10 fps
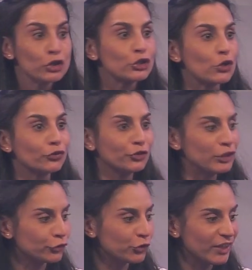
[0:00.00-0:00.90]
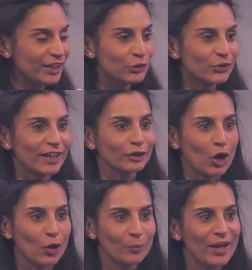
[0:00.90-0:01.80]
So feel free, you can
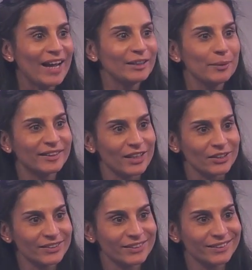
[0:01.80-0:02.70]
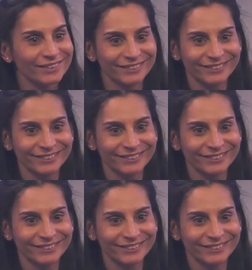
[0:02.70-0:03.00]
come and meet us